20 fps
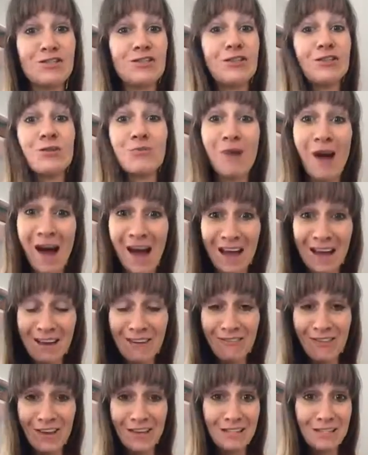to
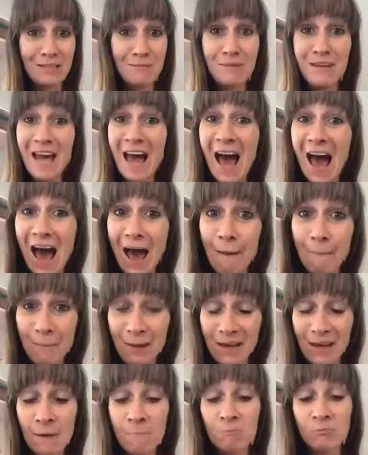thrive and to be
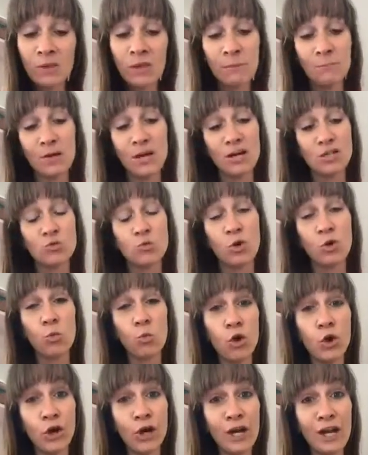happy because we're
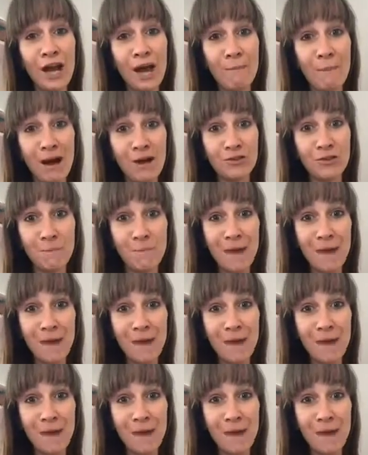worried about the